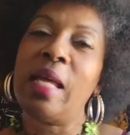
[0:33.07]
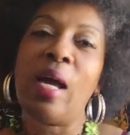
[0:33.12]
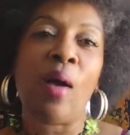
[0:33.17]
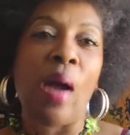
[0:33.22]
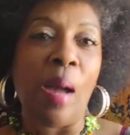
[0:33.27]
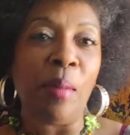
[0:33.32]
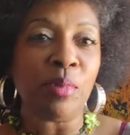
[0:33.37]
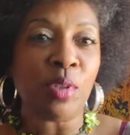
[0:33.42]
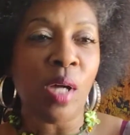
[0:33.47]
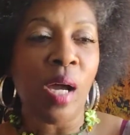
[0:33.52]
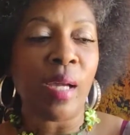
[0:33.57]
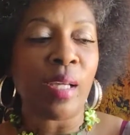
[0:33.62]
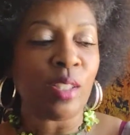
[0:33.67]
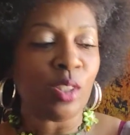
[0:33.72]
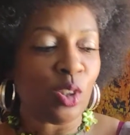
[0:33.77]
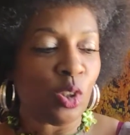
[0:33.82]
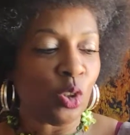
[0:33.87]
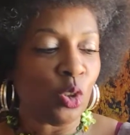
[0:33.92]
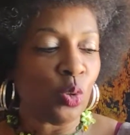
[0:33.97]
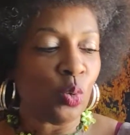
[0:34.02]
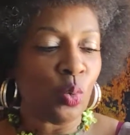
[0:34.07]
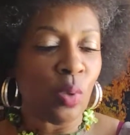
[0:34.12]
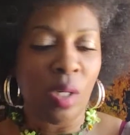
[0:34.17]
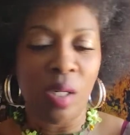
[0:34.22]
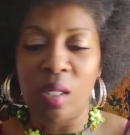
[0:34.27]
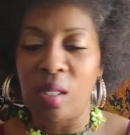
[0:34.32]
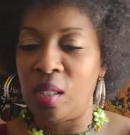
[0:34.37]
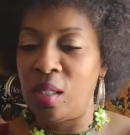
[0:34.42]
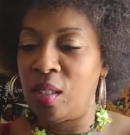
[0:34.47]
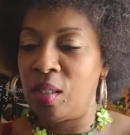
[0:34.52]
Now I'm talking to
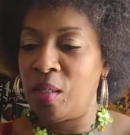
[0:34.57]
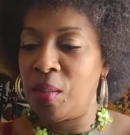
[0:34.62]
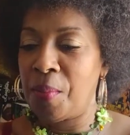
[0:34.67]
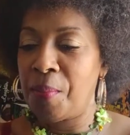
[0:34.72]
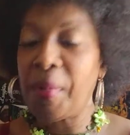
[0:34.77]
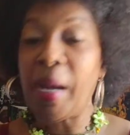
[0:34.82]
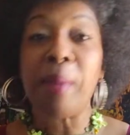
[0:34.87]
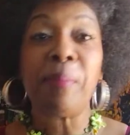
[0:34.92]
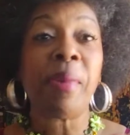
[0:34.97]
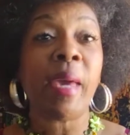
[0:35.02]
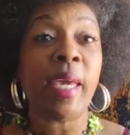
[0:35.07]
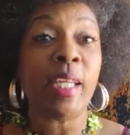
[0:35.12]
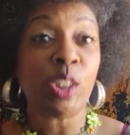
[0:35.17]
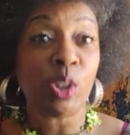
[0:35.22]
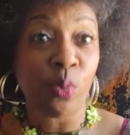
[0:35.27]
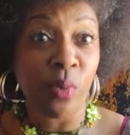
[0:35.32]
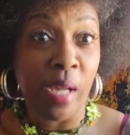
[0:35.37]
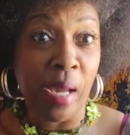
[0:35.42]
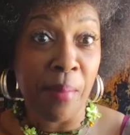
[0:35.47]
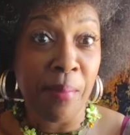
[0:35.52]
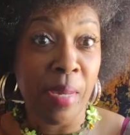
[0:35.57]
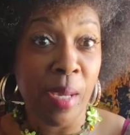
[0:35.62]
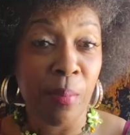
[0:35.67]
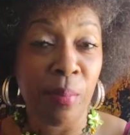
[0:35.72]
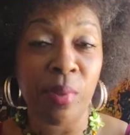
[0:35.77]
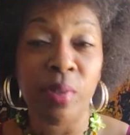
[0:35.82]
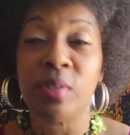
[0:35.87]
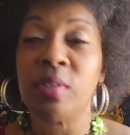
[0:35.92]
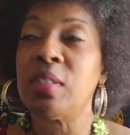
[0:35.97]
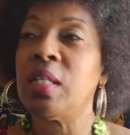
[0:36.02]
uh, my Patreon
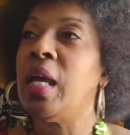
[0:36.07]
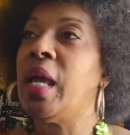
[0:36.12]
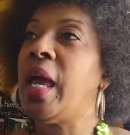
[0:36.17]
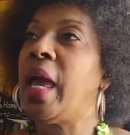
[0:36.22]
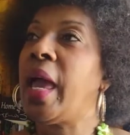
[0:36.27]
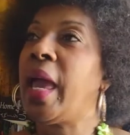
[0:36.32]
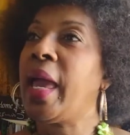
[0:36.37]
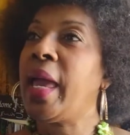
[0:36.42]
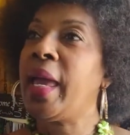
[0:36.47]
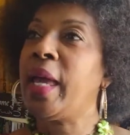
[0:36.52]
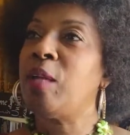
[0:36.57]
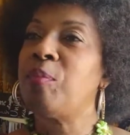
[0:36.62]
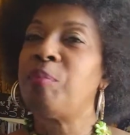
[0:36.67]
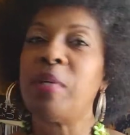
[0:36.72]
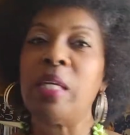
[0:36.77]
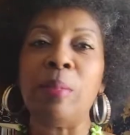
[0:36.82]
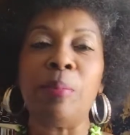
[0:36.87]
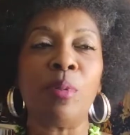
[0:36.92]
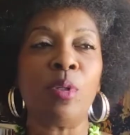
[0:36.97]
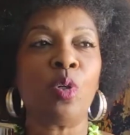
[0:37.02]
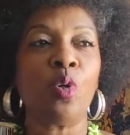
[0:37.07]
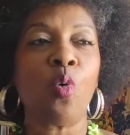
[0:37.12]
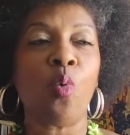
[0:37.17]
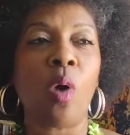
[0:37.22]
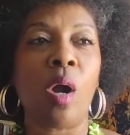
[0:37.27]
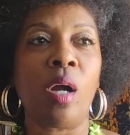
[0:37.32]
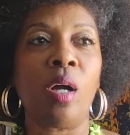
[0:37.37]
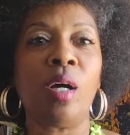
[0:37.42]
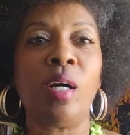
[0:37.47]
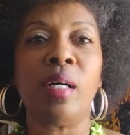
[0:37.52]
members and people
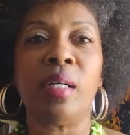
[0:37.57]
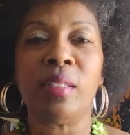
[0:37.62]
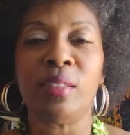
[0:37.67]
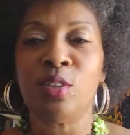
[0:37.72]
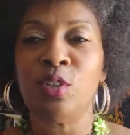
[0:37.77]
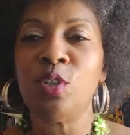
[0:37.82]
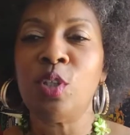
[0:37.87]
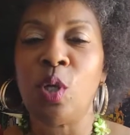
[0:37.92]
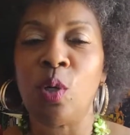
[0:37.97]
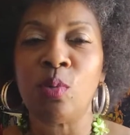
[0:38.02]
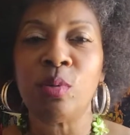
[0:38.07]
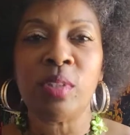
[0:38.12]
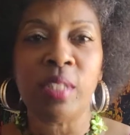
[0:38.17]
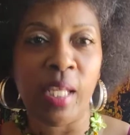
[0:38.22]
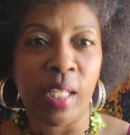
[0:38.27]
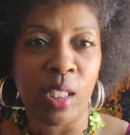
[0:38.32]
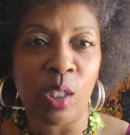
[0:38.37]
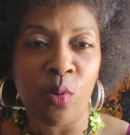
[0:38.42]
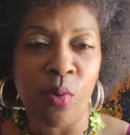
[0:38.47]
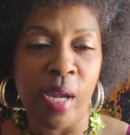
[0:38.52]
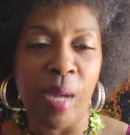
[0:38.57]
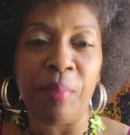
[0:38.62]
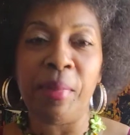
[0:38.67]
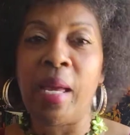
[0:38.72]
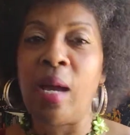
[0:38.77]
who are on you know Telegram.